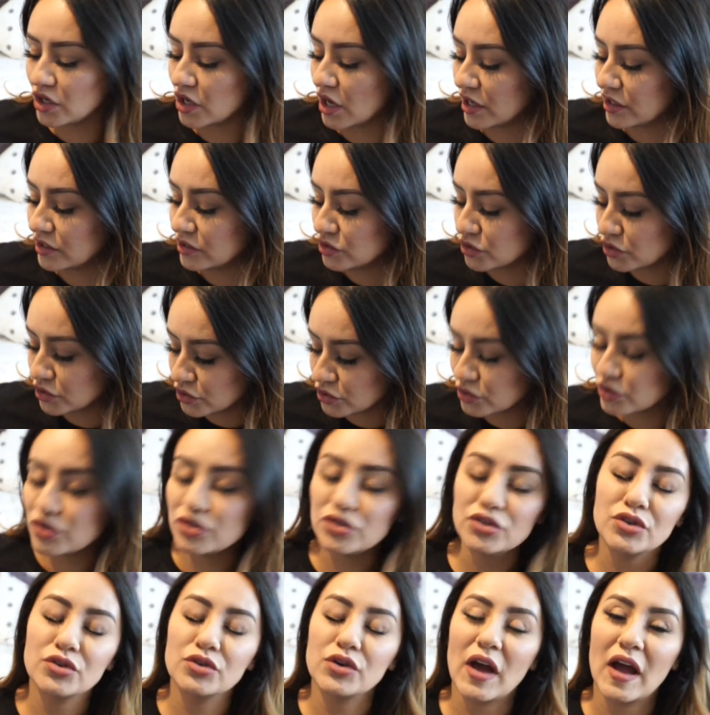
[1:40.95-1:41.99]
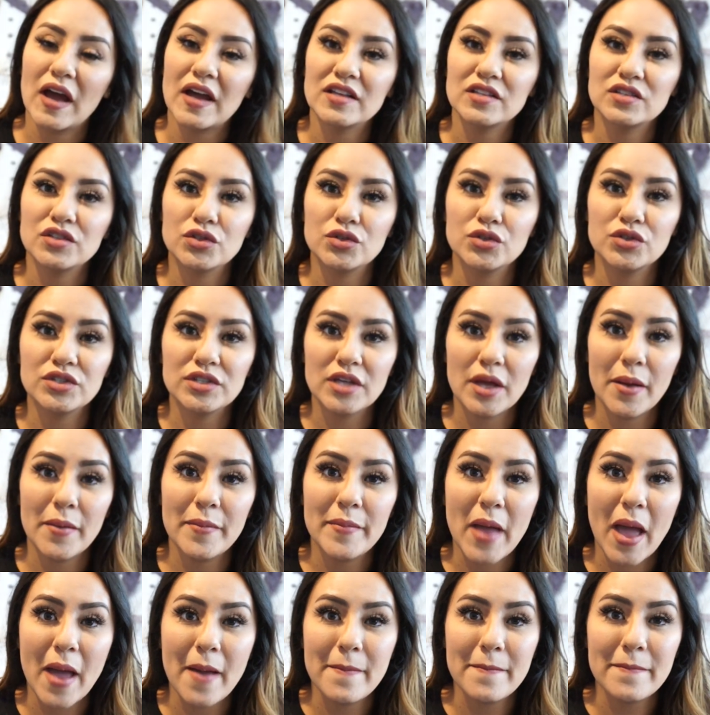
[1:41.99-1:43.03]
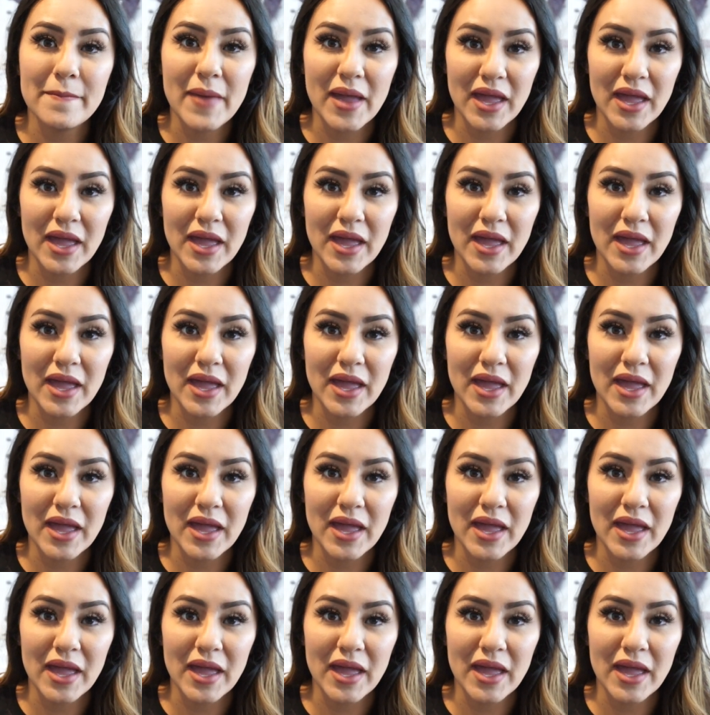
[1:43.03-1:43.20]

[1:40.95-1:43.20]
introduce you guys to some